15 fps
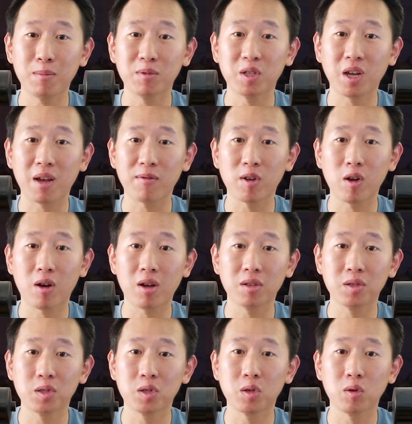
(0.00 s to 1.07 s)
to have
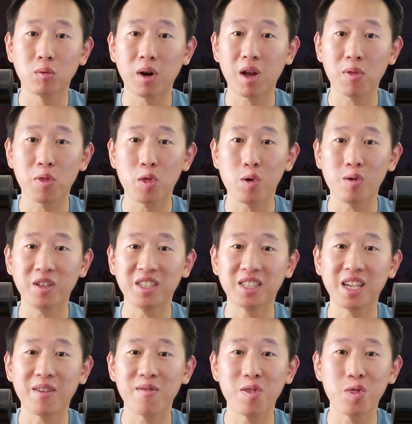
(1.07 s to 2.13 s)
gone to around
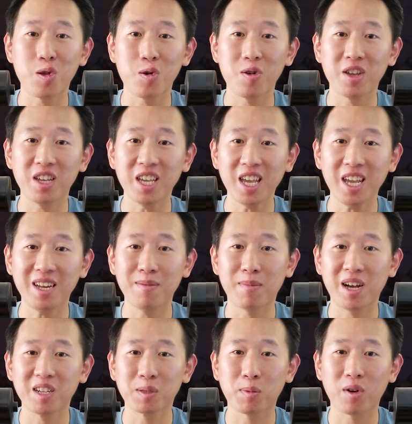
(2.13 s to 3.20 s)
37, 38
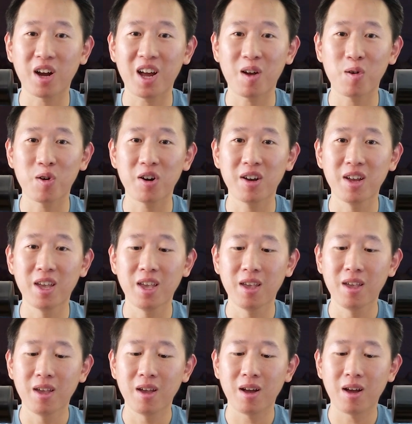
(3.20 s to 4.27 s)
miles per hour.
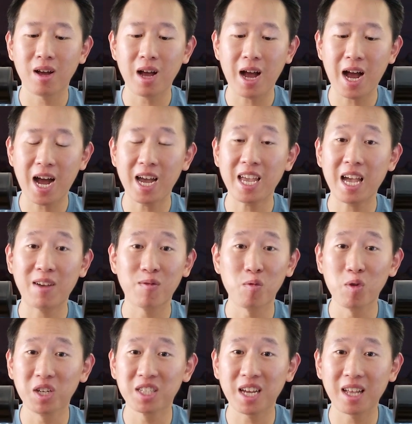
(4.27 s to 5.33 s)
I haven't
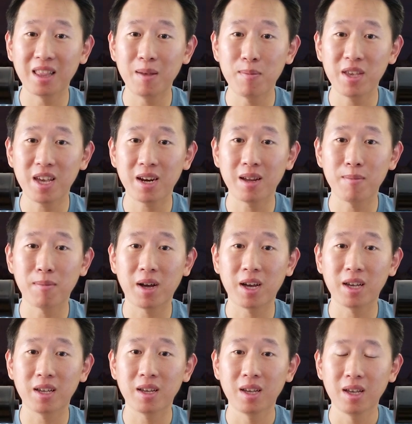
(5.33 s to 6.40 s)
reached that limit yet. In
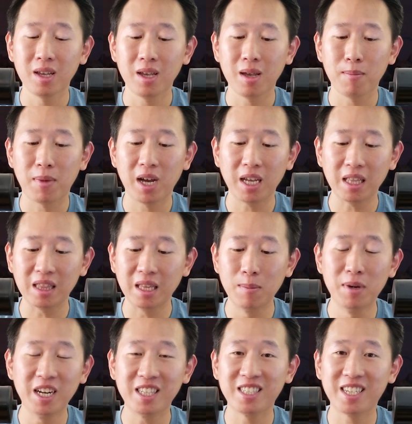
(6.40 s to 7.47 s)
my
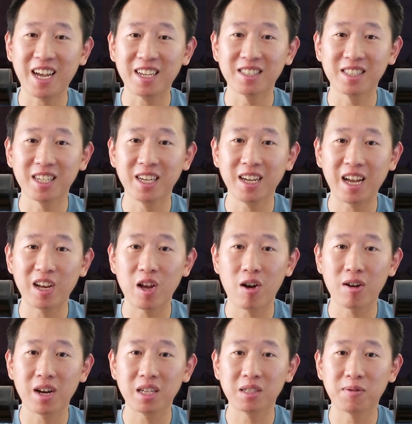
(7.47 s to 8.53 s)
limited testing, I
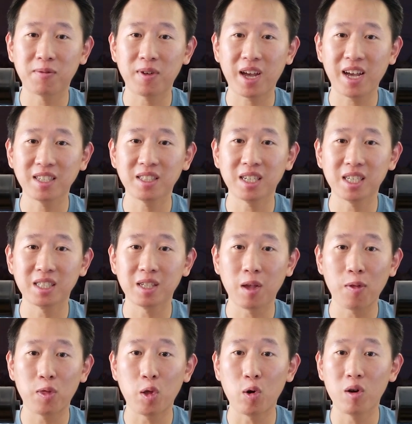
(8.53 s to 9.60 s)
gone as fast as
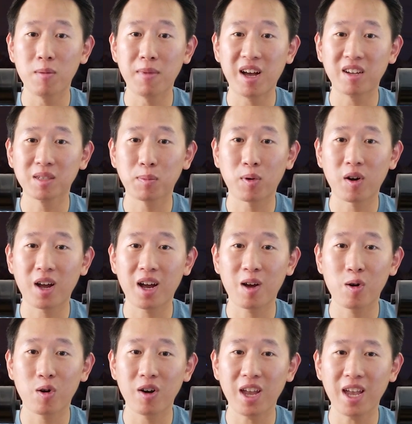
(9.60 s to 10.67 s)
30 miles per
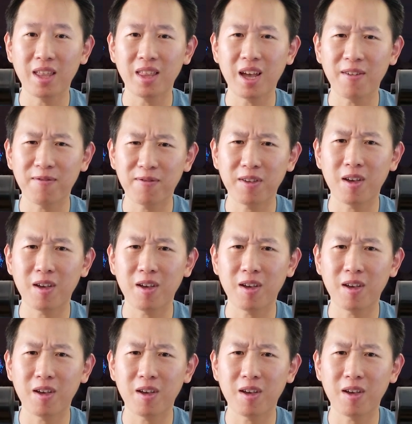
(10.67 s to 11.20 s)
hour, and that